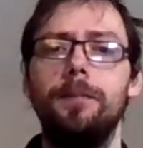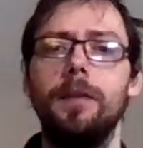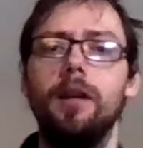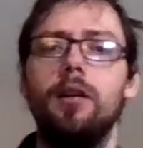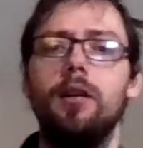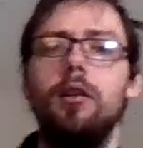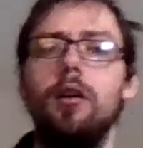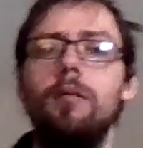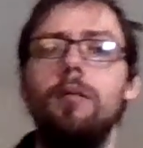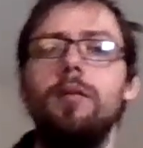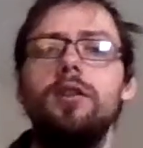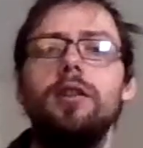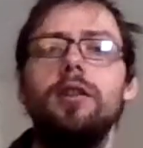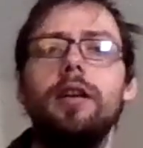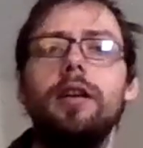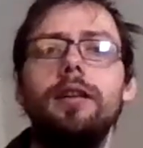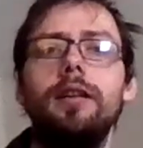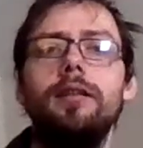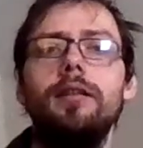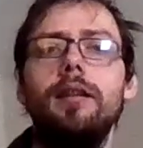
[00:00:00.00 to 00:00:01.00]
claw
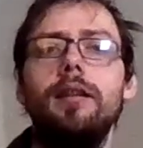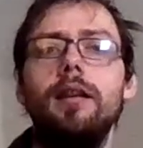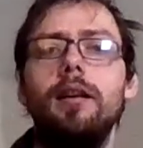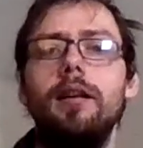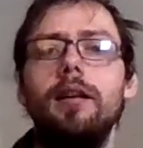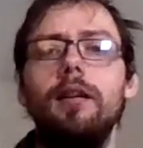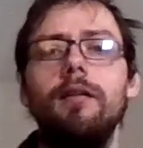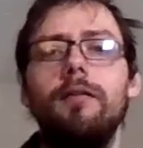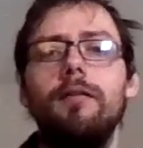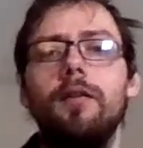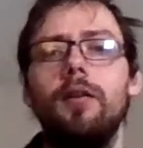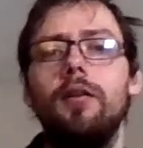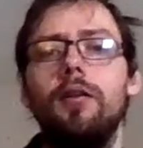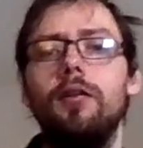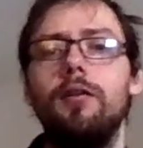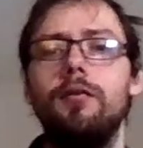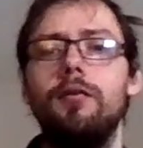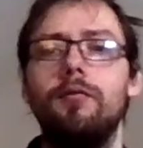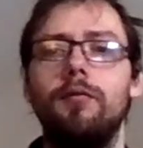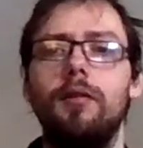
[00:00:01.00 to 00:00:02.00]
machine
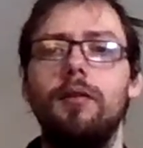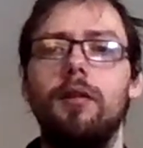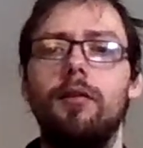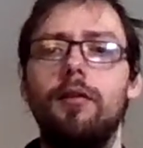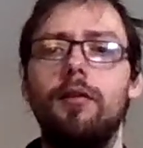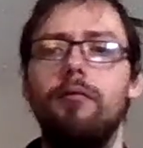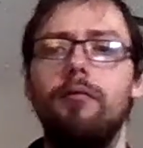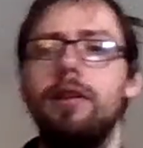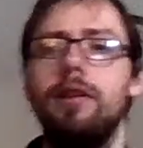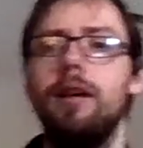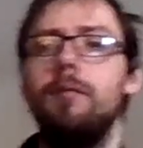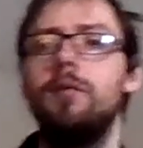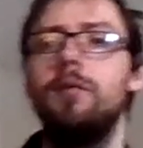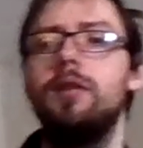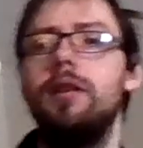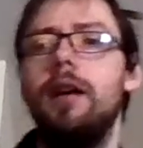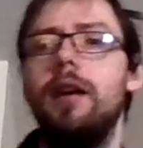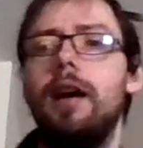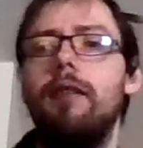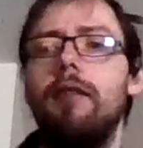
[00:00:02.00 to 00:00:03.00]
for on the
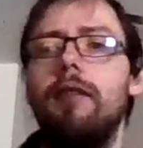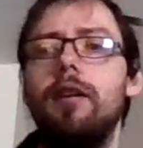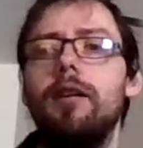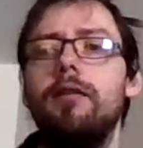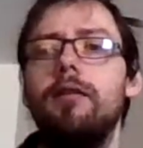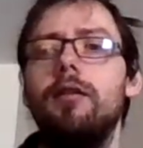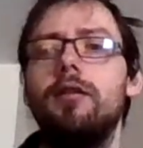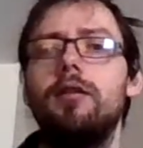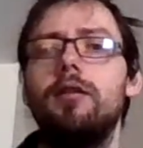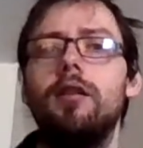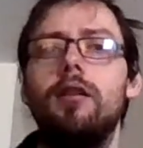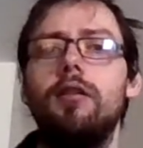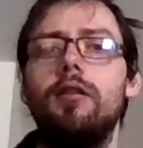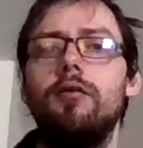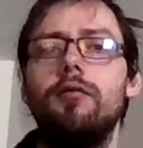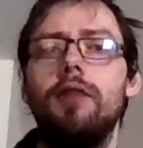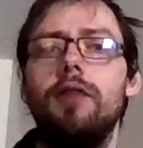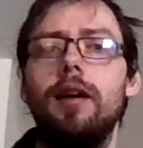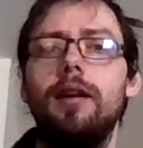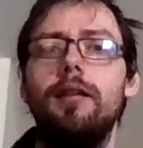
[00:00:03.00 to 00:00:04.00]
redemption area." I
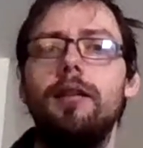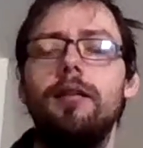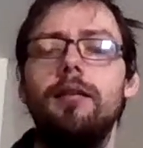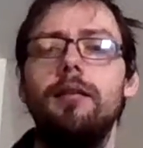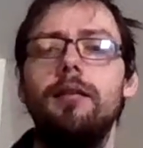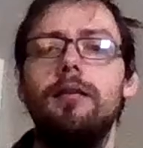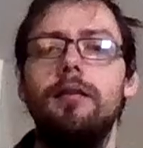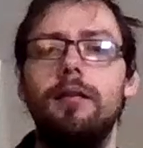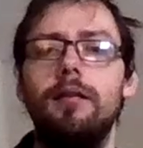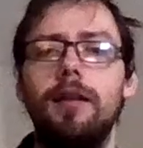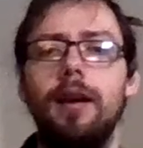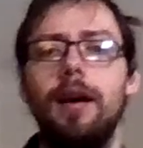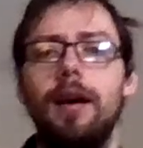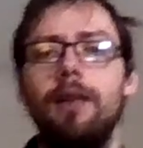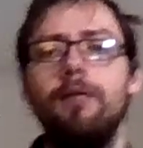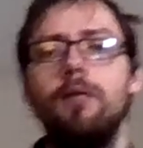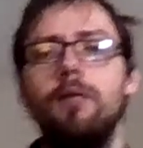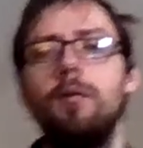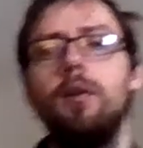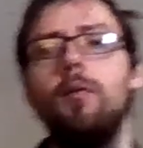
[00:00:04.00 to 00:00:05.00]
told that they
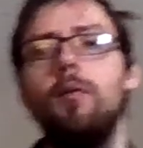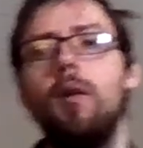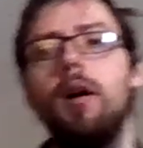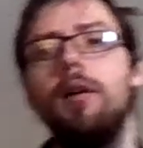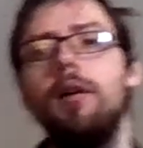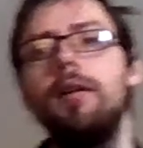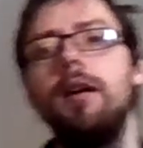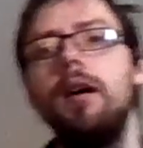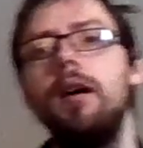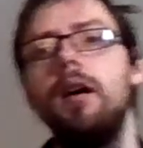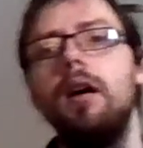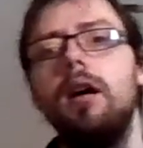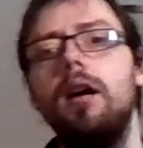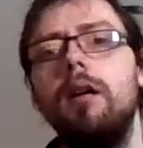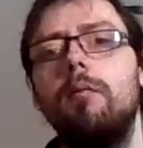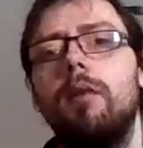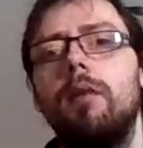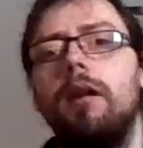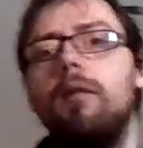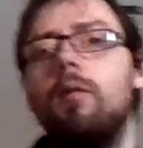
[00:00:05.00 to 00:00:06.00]
have to be won,
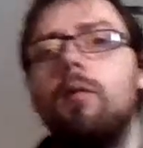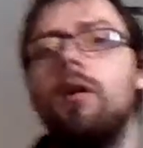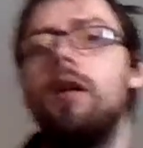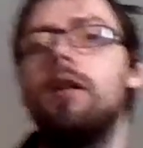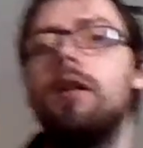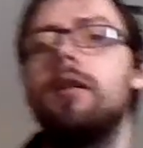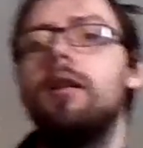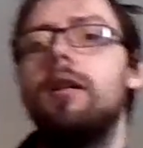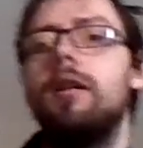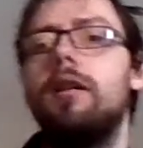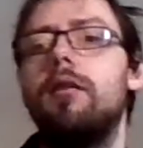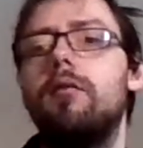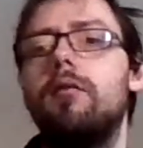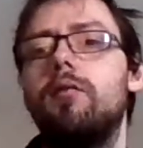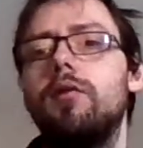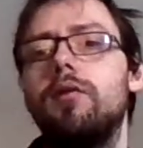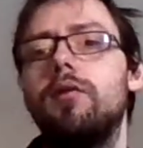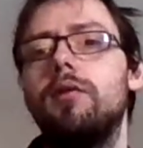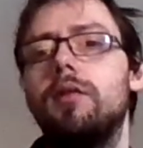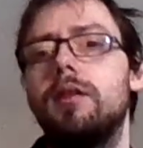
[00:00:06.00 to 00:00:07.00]
but the worker
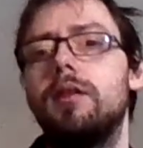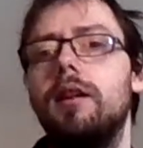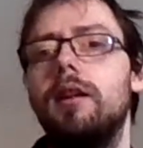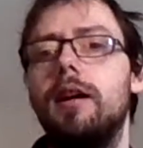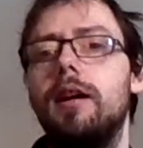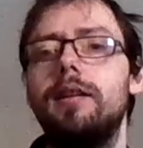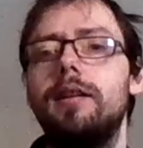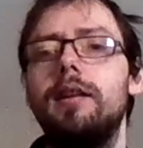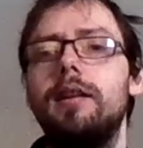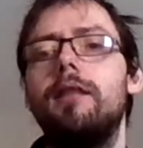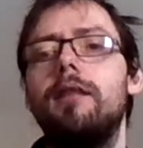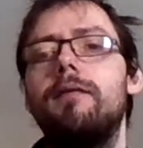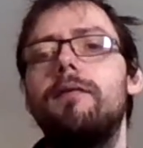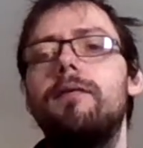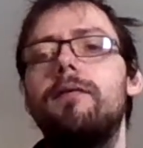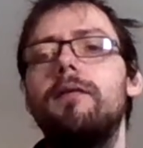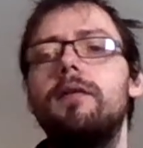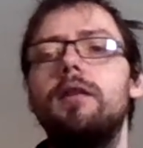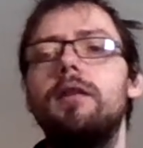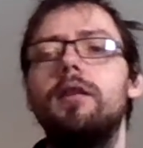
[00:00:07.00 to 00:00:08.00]
was nice enough
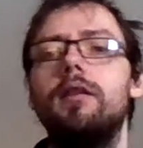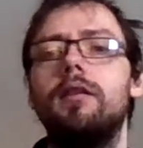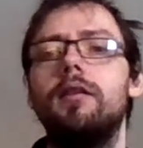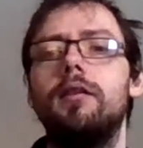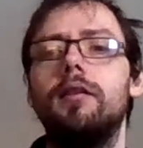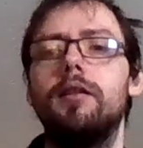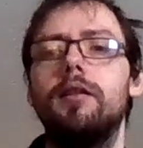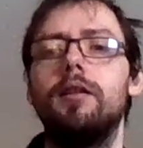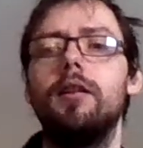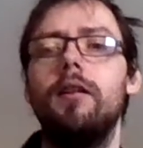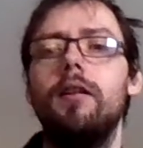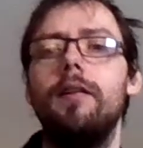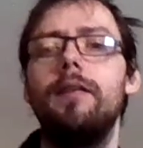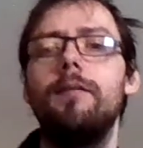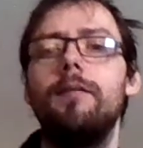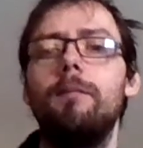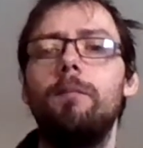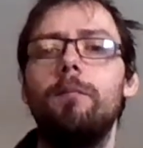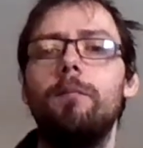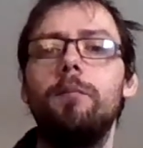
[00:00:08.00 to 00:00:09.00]
to go
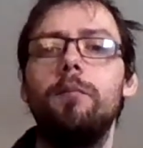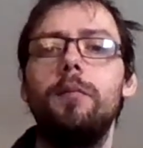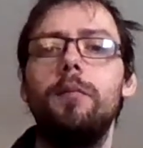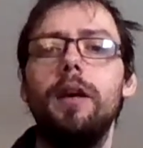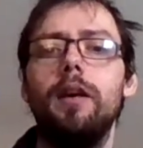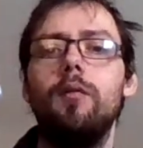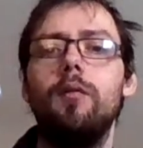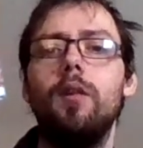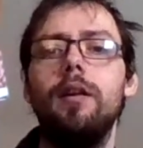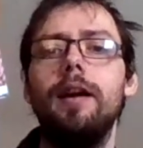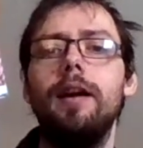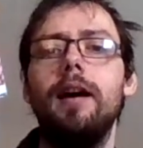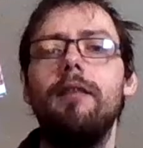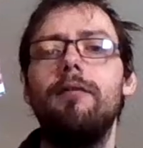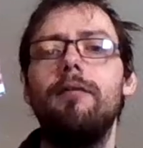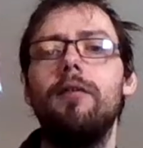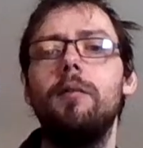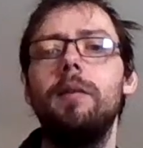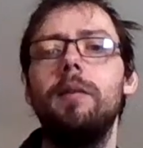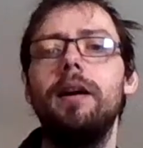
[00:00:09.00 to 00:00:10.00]
and pick one
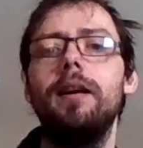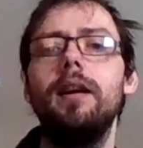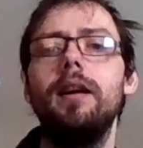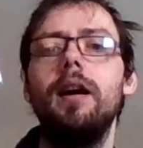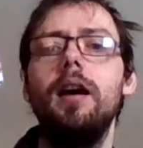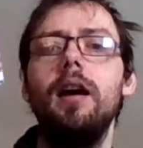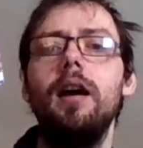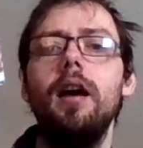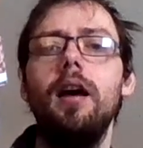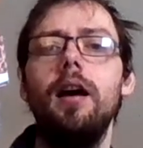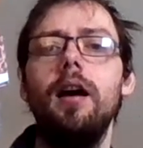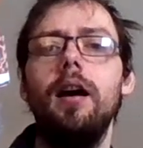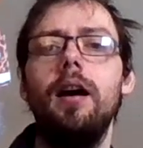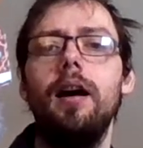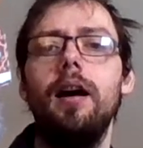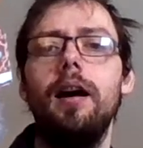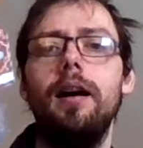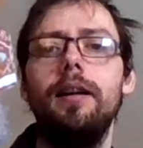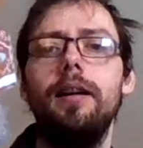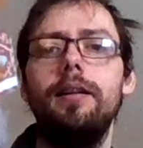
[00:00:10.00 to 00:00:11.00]
out for me,
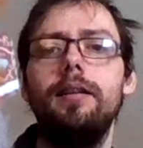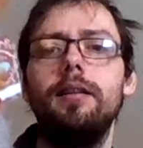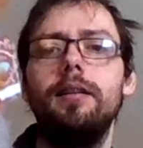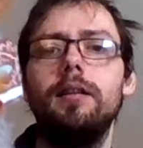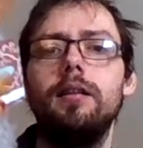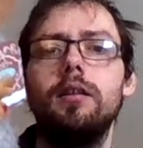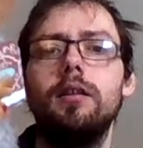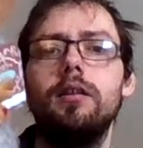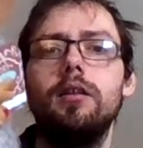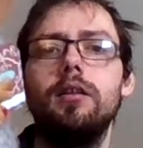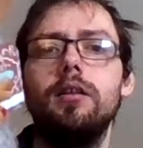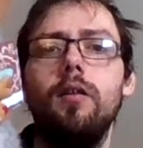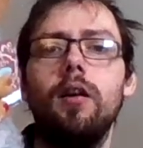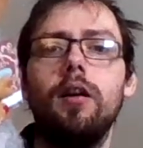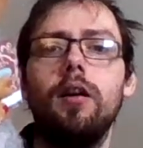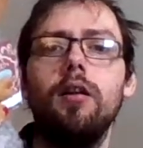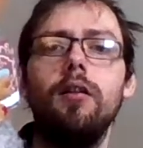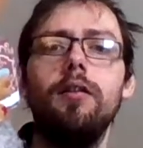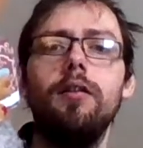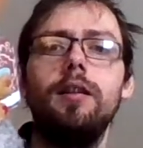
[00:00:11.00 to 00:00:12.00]
and so I
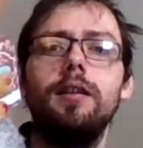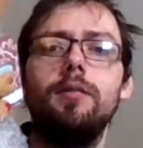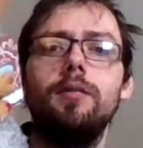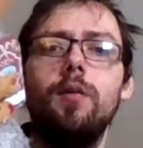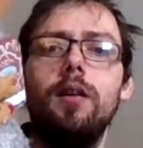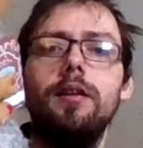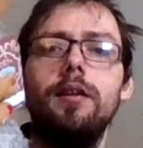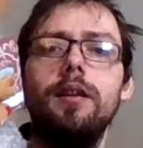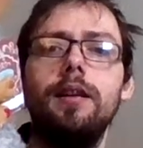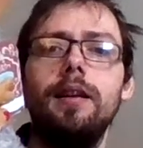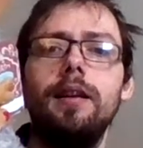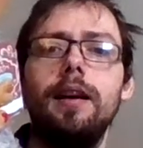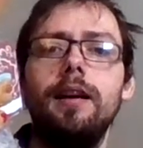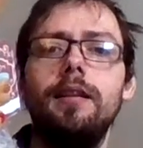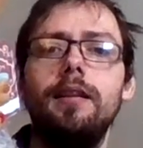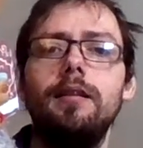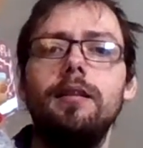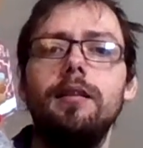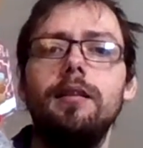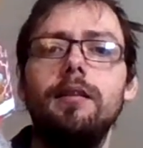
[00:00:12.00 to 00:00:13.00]
got this one in the
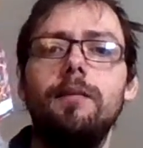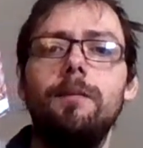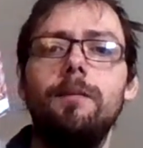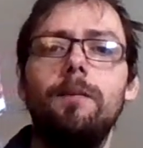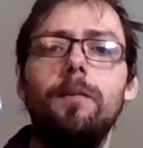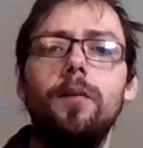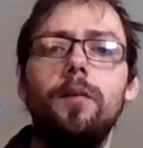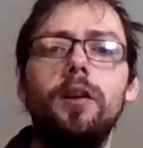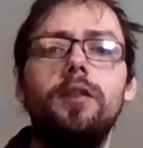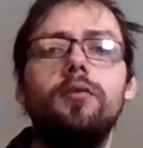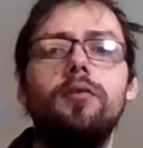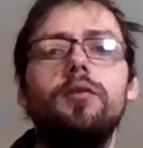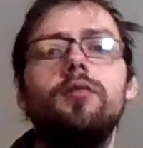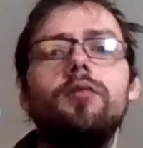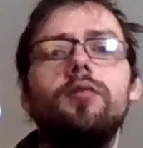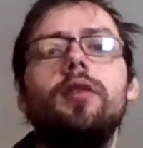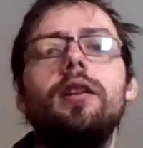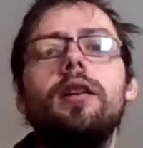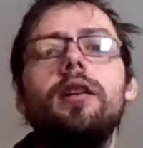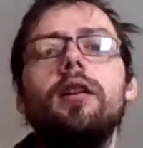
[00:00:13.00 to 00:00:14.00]
end, which was
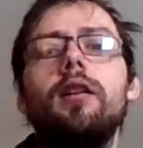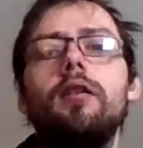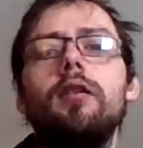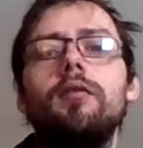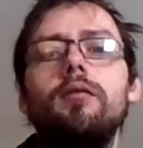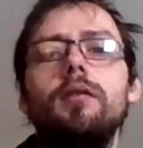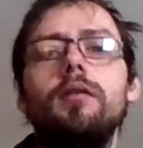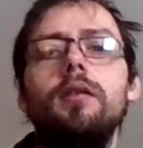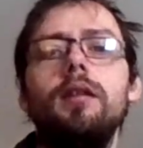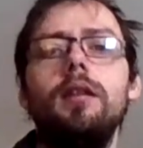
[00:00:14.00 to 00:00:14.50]
really cool.